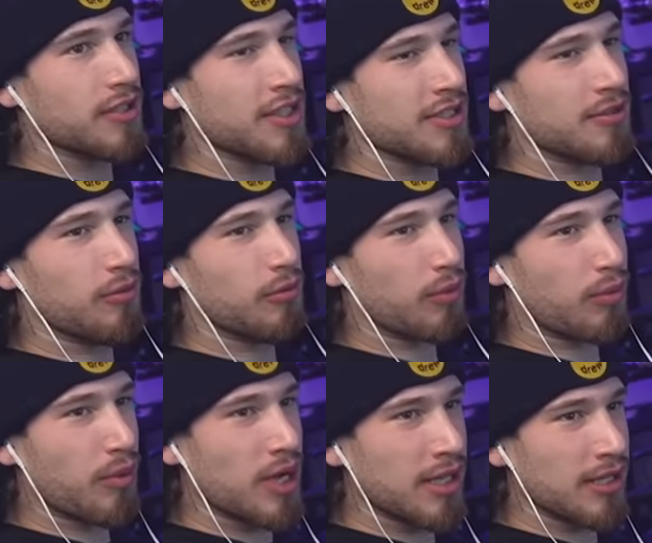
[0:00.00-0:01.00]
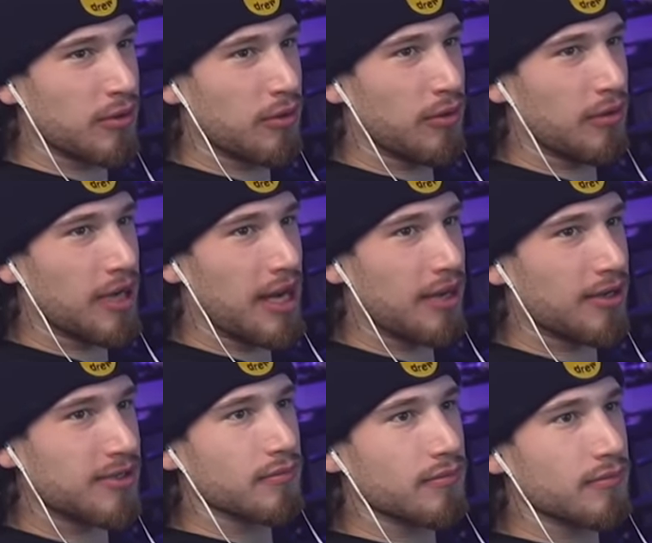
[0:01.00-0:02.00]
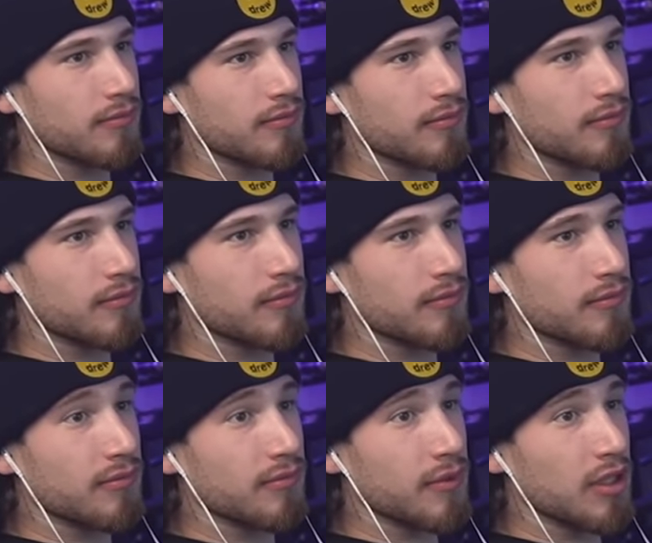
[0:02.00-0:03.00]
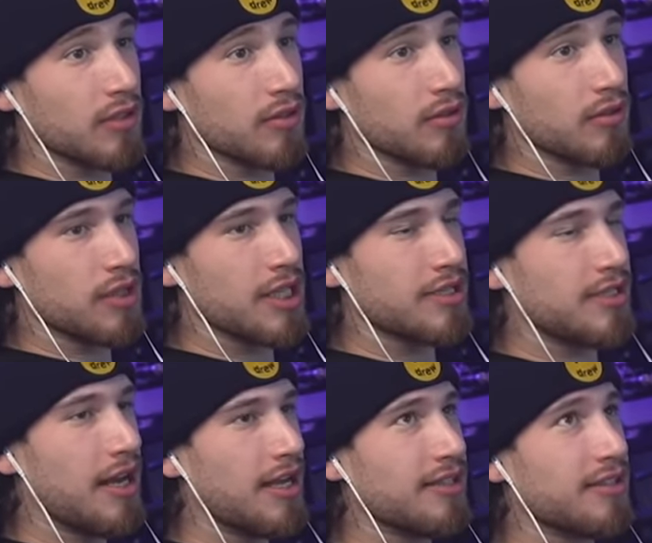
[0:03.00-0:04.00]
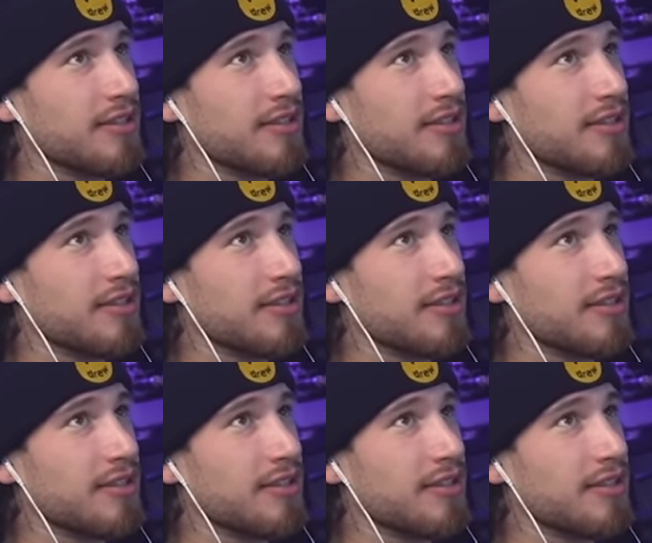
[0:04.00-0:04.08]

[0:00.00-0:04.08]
This is a really cool house. Is that a movie theater? That's nice.